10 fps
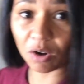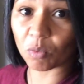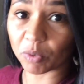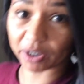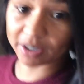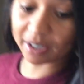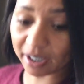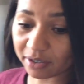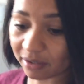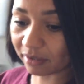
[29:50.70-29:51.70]
get homework
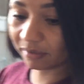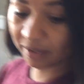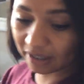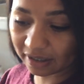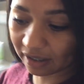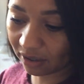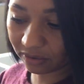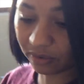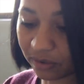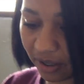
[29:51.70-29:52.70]
today, so he's allowed to